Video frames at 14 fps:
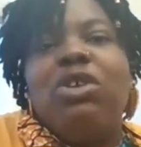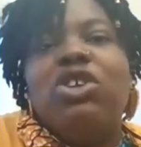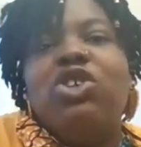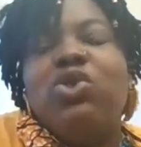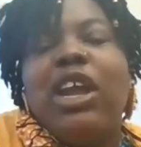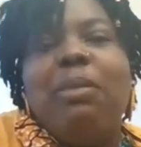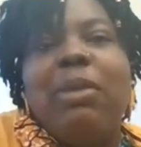Like,
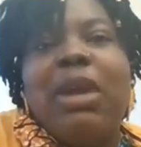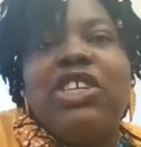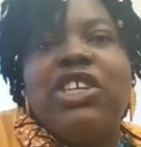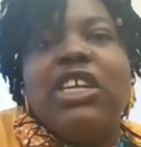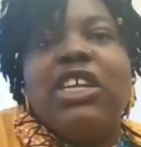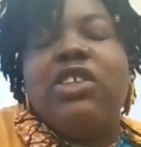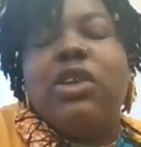we're trying to
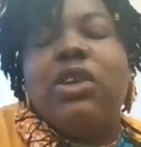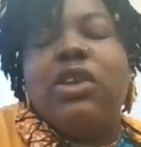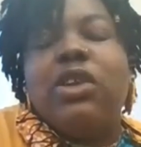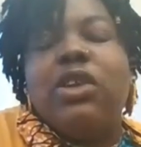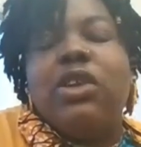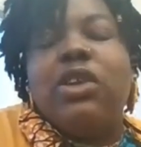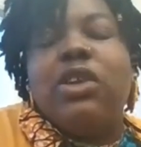make change,
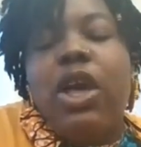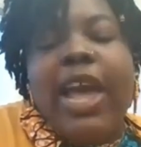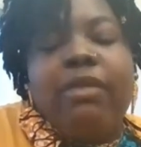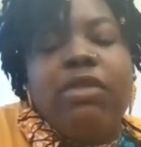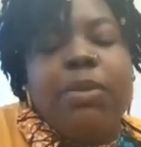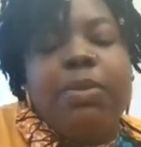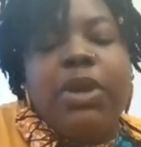so
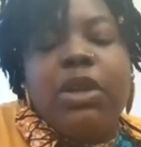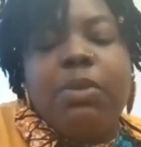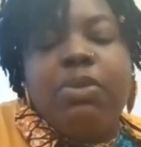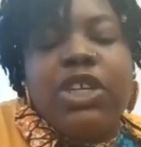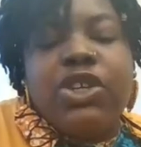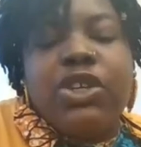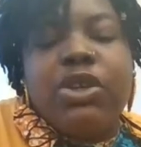we have to put
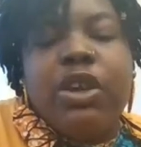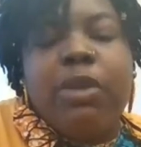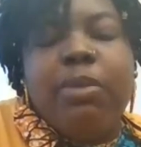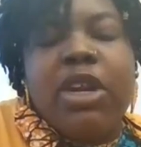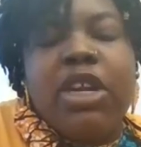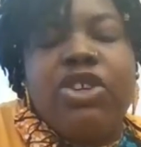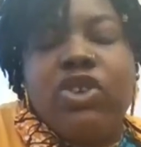the pressure
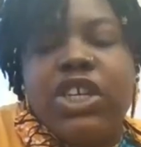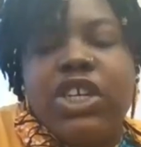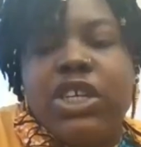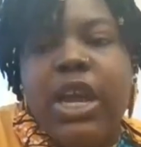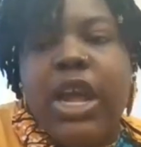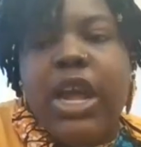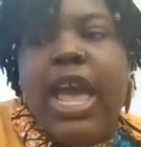on
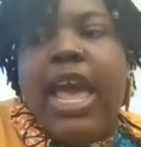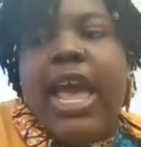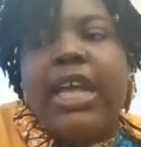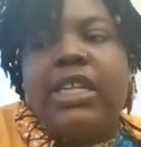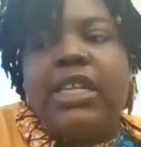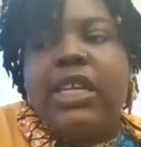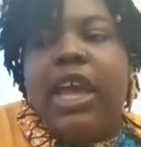administration,
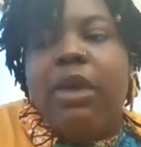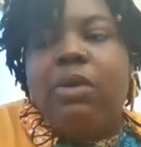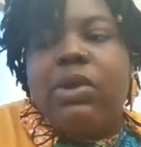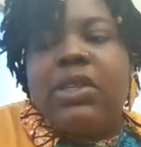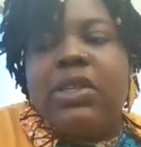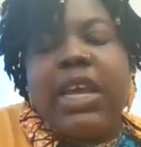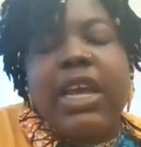as
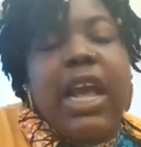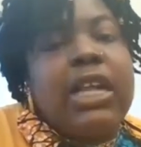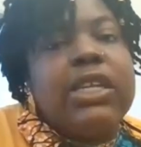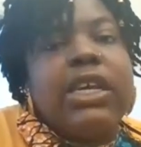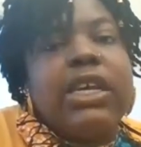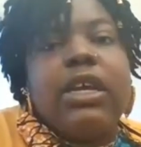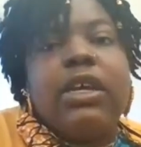Nike was
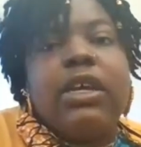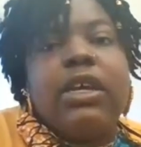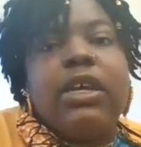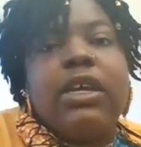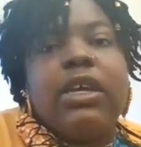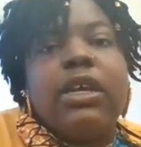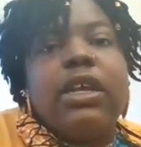saying,
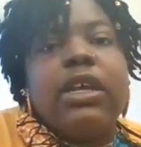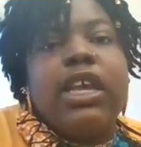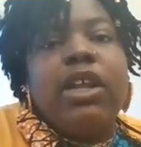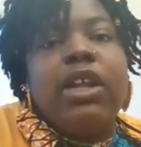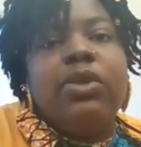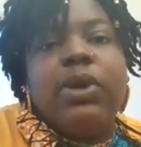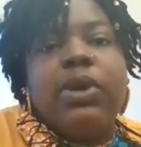to keep
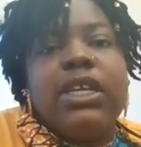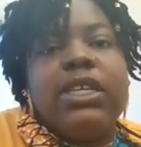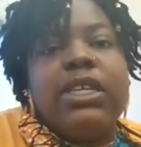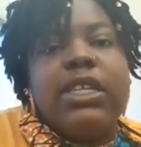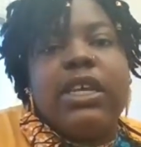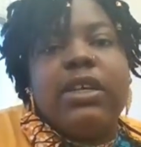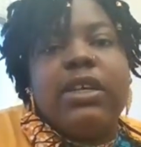undoing
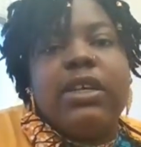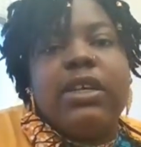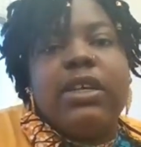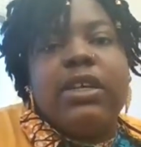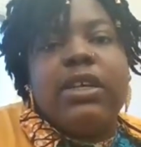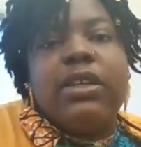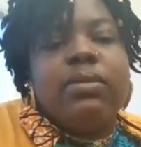these
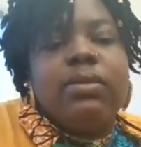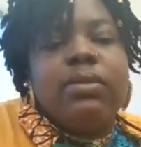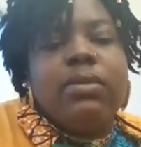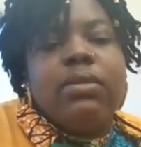things.